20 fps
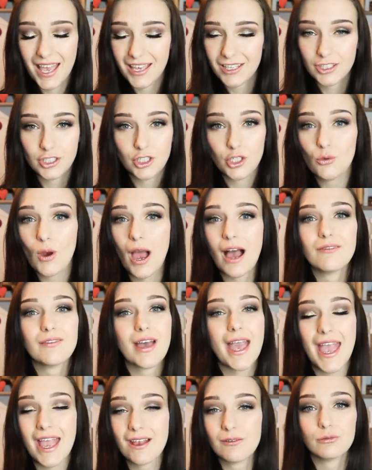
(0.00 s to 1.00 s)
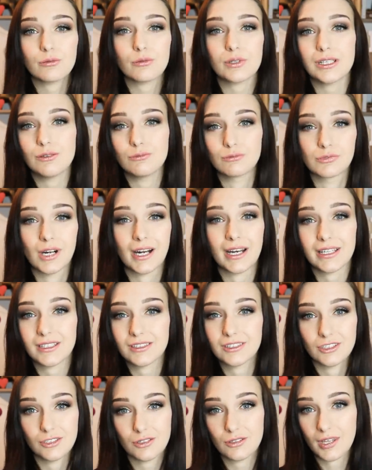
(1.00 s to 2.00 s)
You have every right
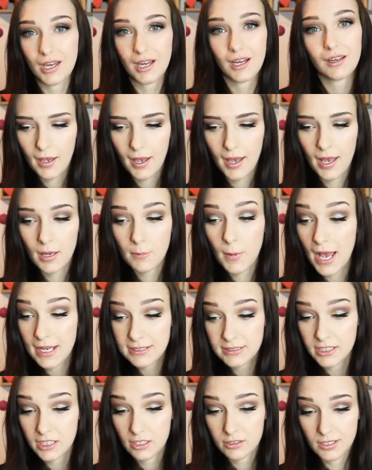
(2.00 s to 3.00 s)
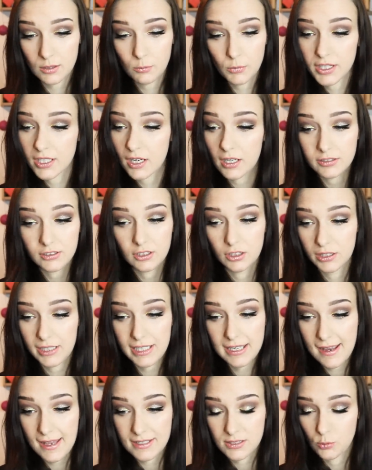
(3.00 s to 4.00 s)
to do that. As he goes on with the article,
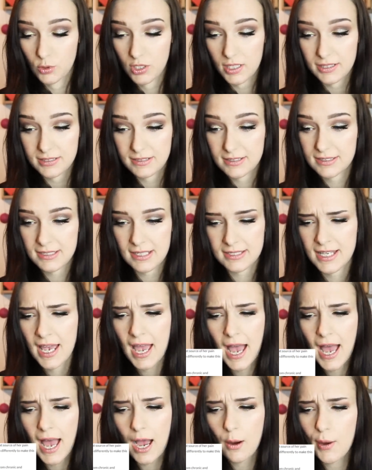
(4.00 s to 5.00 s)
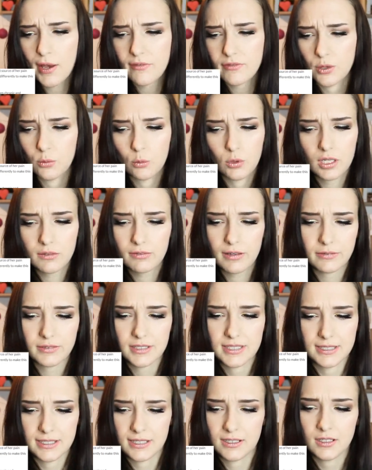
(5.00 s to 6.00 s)
it gets worse. He says, however, what if after
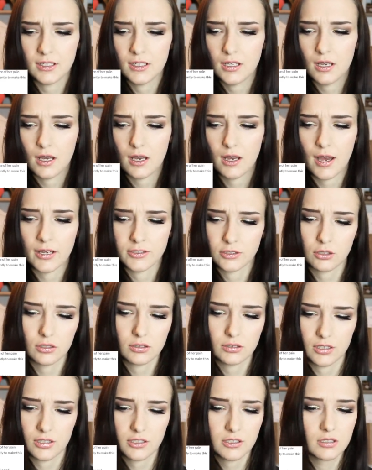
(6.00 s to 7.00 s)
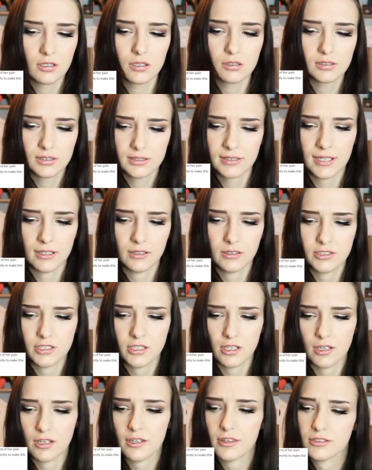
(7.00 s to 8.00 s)
seeing a doctor, the doctor tells
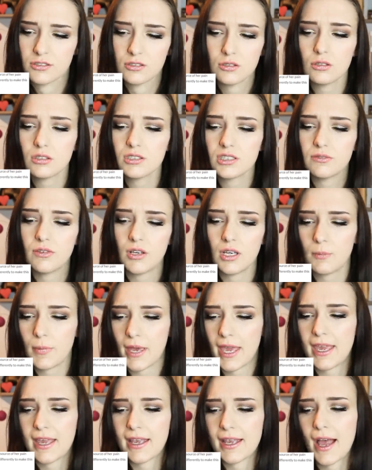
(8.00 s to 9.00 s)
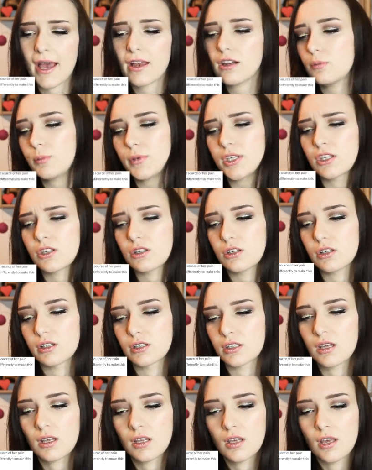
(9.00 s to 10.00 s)
her the source of her pain cannot be
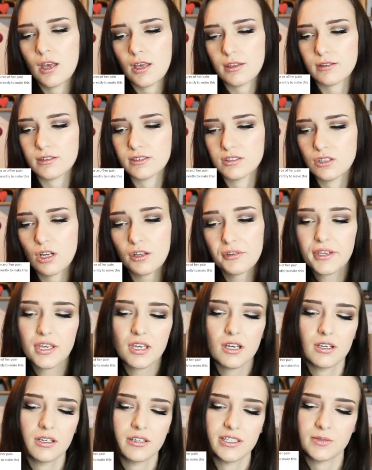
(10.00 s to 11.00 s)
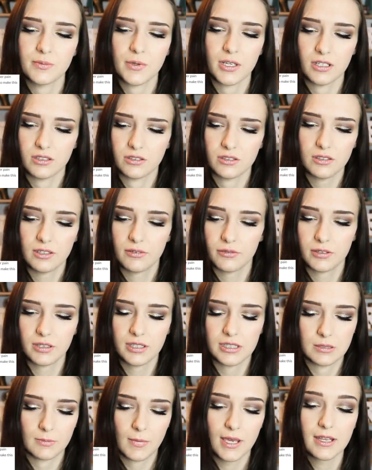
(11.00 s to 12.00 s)
cured? There is nothing her husband can do differently
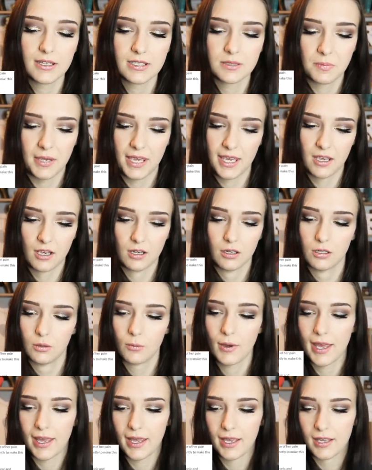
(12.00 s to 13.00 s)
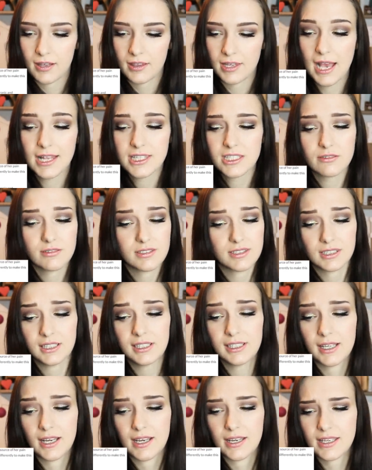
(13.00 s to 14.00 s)
to make this pain go away. The answer is
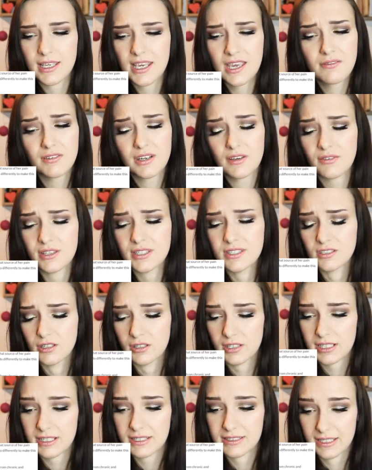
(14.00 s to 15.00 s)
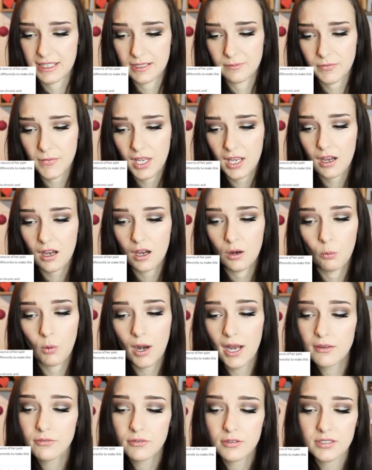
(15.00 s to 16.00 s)
clear, even if it's not easy. A
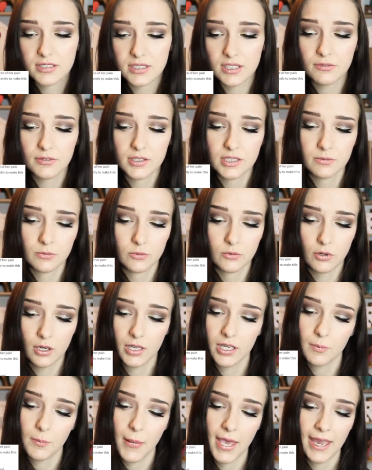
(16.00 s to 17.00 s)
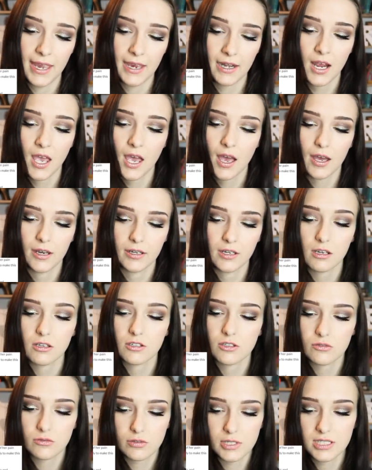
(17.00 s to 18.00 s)
wife who suffers from chronic pain and
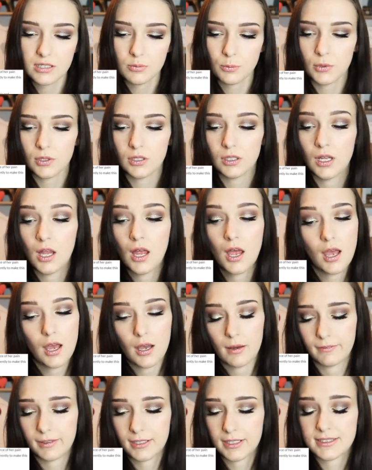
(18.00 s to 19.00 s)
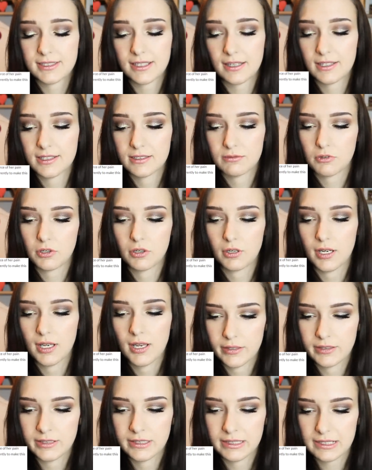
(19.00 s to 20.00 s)
untreatable I'm going to say this wrong,
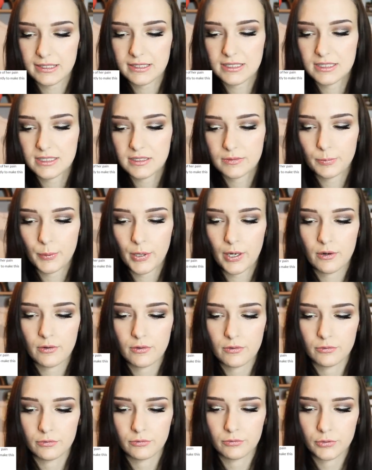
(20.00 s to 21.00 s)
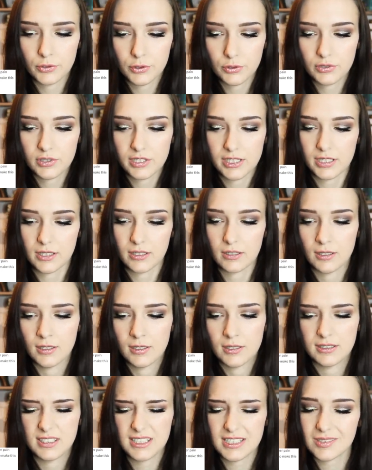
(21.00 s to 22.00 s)
dyspareunia,
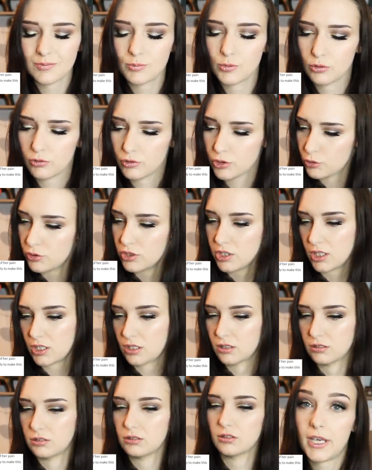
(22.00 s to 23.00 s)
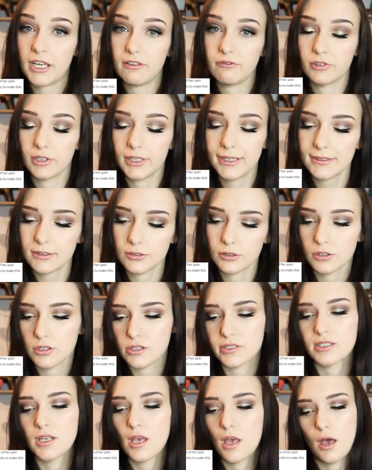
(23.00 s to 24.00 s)
painful
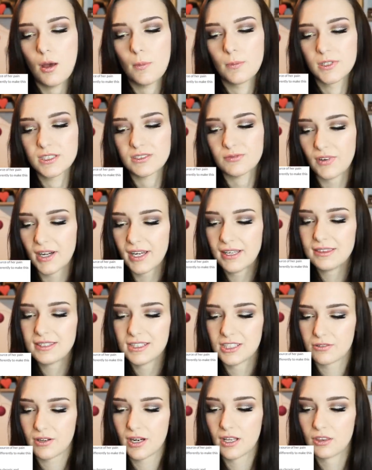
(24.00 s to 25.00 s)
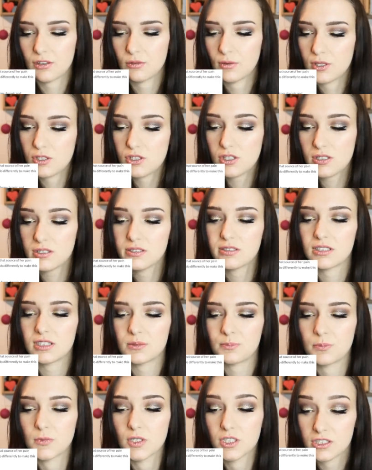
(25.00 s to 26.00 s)
intercourse, must find the strength to endure
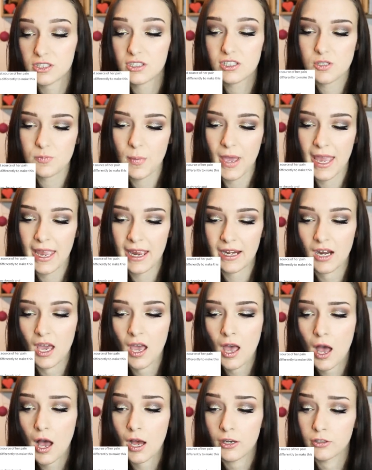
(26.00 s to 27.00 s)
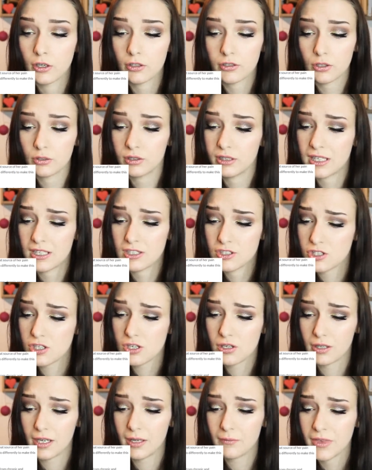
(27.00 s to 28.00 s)
such pain, and not only
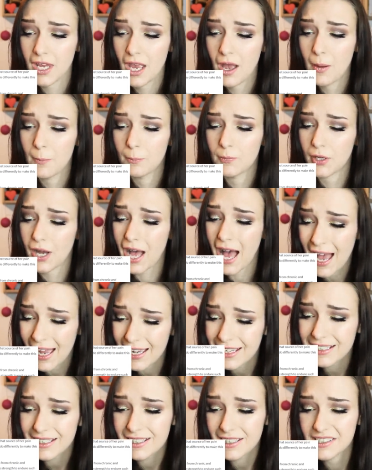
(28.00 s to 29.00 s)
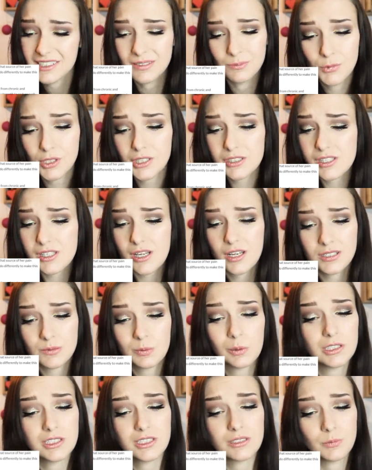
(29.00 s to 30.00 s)
endure it, but hide it as much as
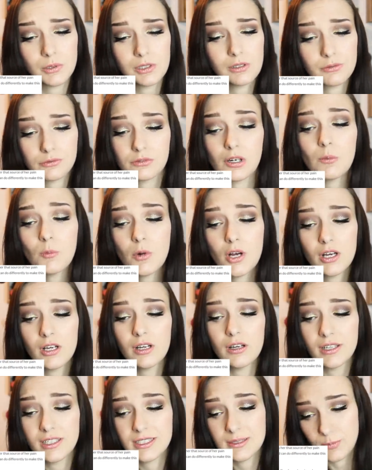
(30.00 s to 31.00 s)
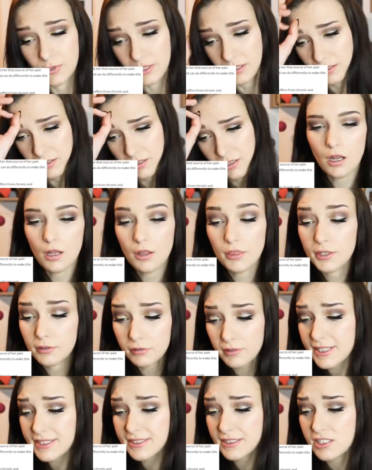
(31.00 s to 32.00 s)
possible from her husband. The
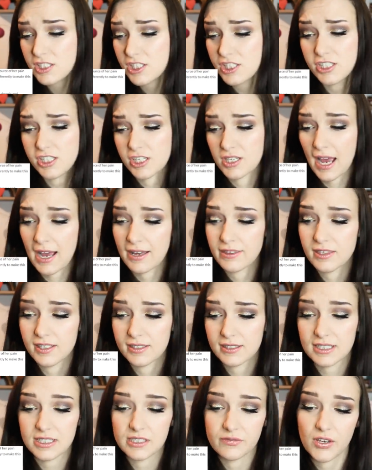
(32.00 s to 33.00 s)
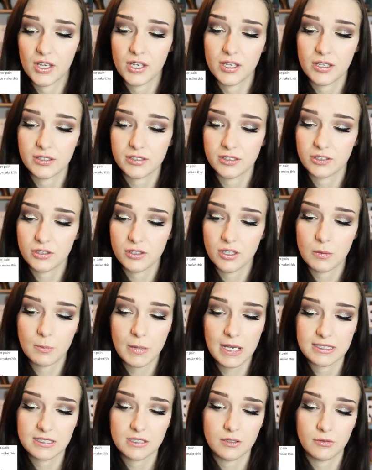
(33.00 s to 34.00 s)
reason she should hide this is for her to do her
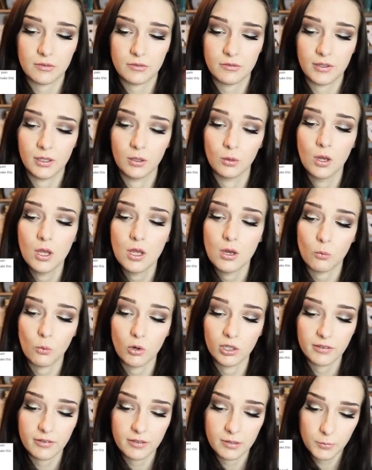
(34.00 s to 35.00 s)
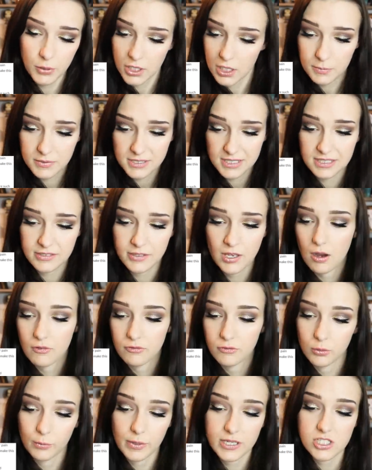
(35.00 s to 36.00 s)
best to fulfill one of the purposes
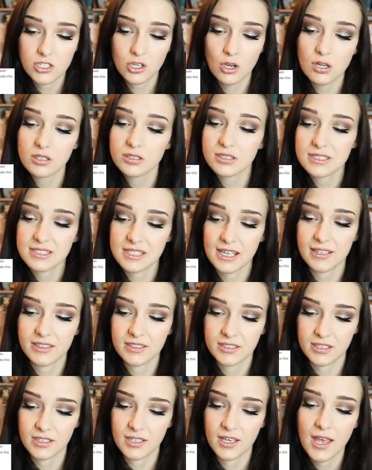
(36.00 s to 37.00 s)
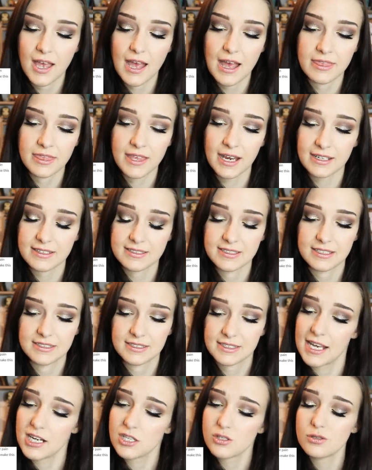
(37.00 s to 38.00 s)
for which God designed her, and that is the
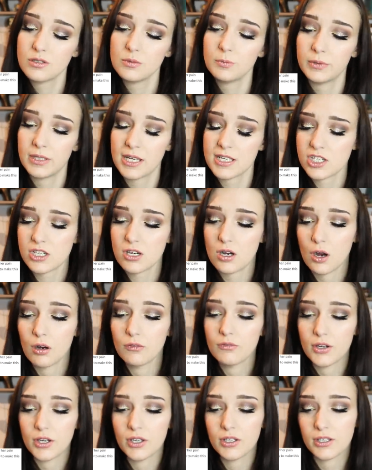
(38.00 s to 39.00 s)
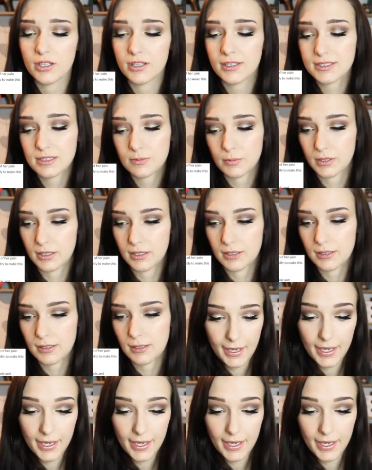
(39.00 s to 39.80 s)
sexual pleasure of her husband.